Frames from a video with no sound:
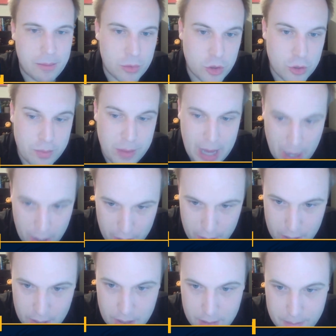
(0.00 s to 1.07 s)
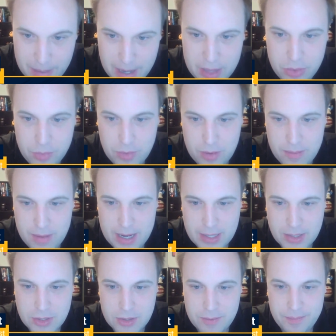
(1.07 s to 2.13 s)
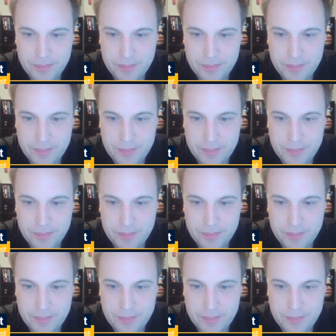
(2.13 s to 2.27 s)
Bruce Brown by 3 minutes,